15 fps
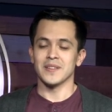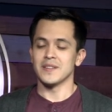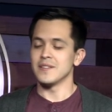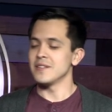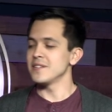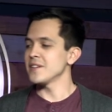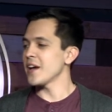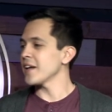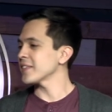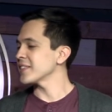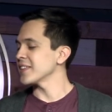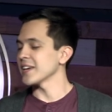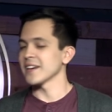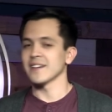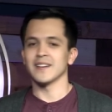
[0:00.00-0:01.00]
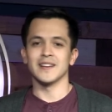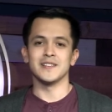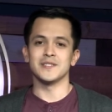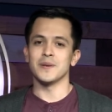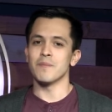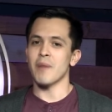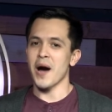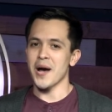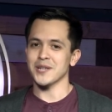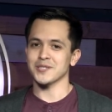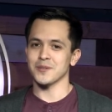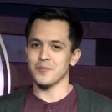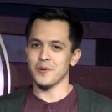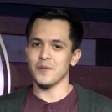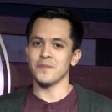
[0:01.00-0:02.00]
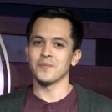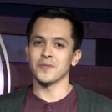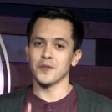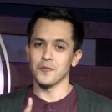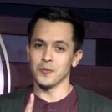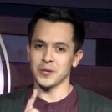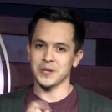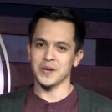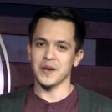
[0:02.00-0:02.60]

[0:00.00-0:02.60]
nothing is impossible with